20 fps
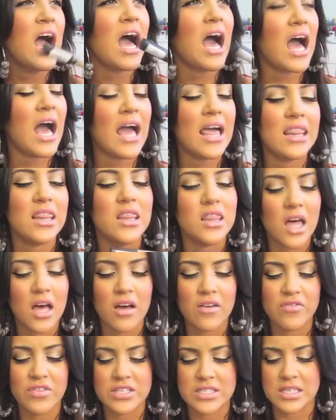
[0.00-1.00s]
I
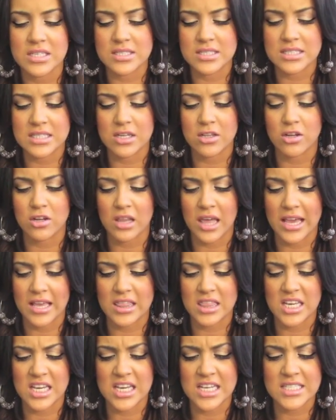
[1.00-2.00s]
love this concealer.
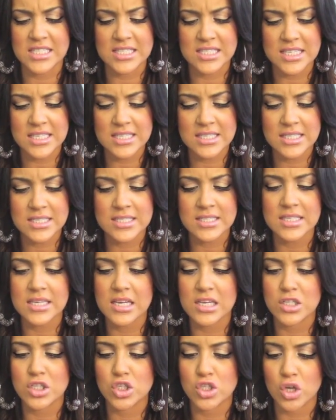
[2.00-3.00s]
Like the
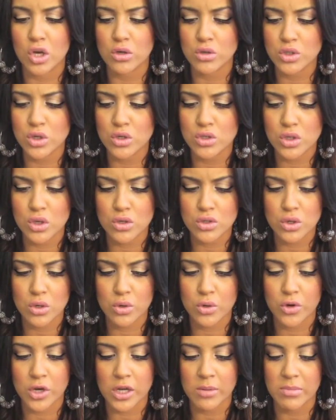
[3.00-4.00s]
consistency is so, so, so, so
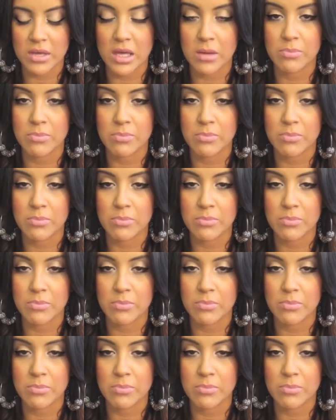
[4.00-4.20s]
creamy.